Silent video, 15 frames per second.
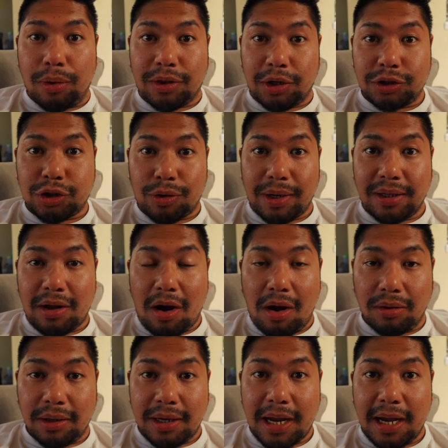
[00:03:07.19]
with her during the
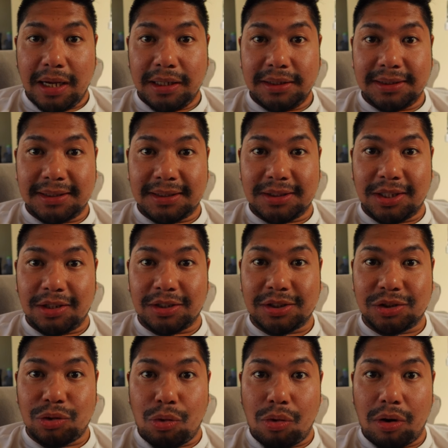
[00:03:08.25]
holidays to the
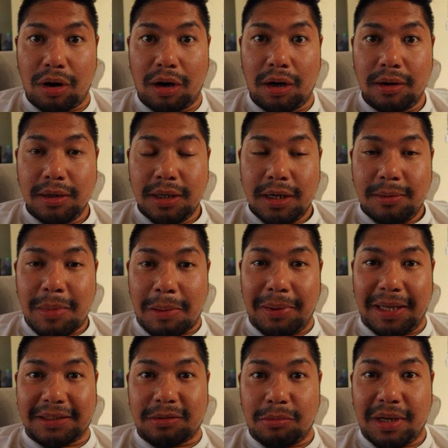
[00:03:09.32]
store
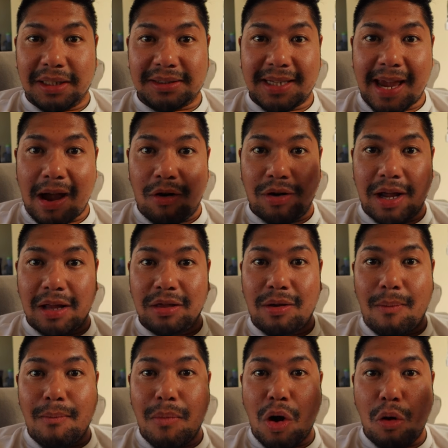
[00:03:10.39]
maybe get some discount and
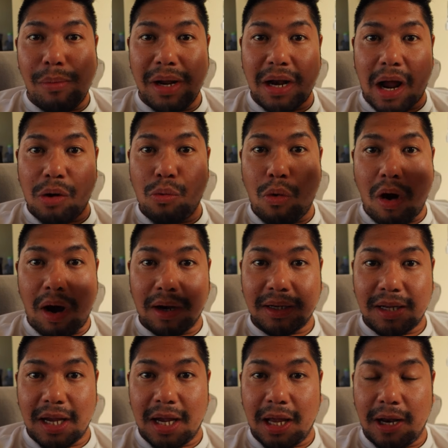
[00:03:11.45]
the moment i
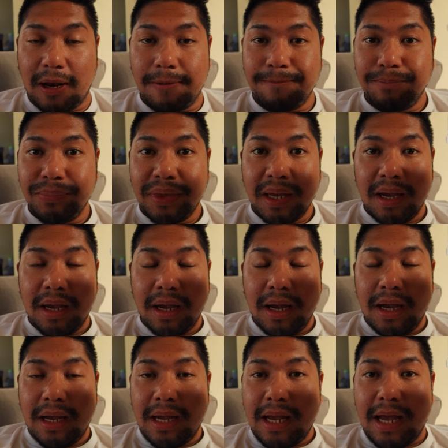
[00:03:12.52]
walked in
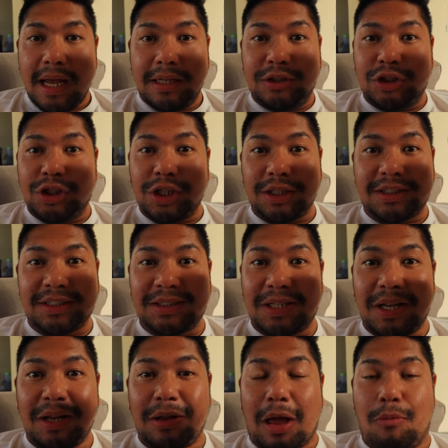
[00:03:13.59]
it
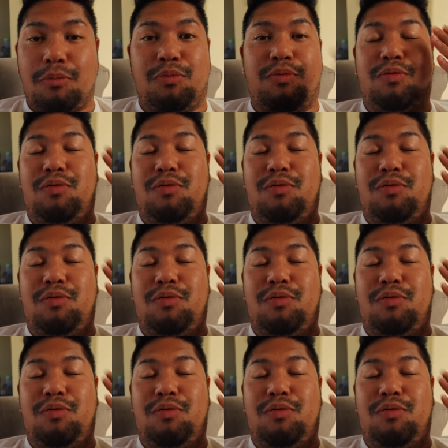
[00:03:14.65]
just that